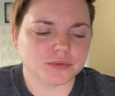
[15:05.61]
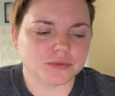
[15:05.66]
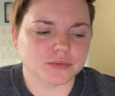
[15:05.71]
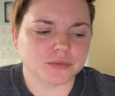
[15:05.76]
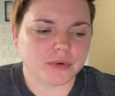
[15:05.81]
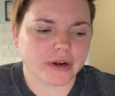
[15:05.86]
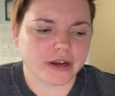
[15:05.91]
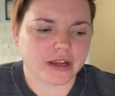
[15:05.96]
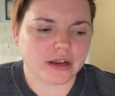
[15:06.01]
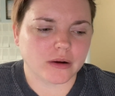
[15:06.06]

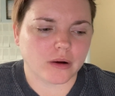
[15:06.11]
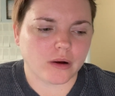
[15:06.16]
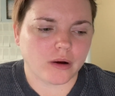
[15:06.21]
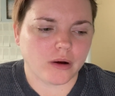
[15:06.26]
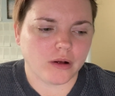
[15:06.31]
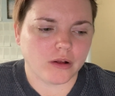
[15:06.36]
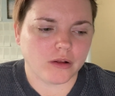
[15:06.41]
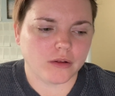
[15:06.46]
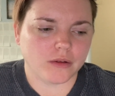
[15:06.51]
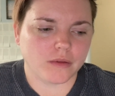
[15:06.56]
read
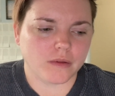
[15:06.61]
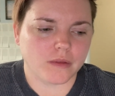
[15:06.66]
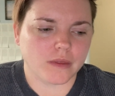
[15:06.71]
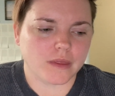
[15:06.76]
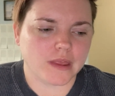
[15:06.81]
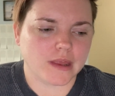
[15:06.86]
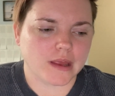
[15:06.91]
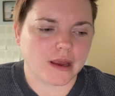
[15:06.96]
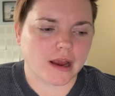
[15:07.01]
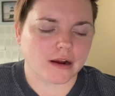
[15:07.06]
all
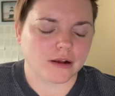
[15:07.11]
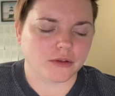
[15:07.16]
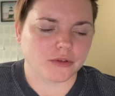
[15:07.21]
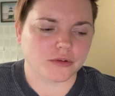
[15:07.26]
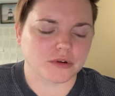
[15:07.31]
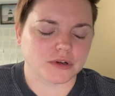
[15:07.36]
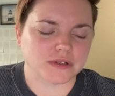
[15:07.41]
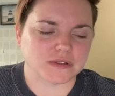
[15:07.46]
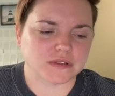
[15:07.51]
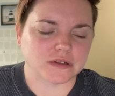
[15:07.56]
Agatha
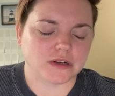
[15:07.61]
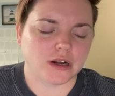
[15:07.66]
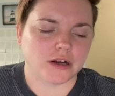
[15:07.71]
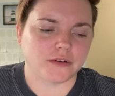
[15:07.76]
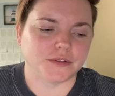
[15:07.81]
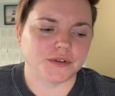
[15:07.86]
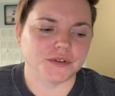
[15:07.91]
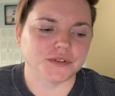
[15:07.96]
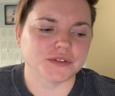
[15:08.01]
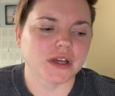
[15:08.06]
Christie
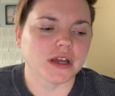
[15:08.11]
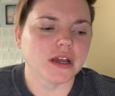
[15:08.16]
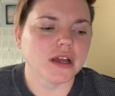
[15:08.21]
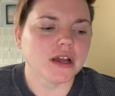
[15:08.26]
novels.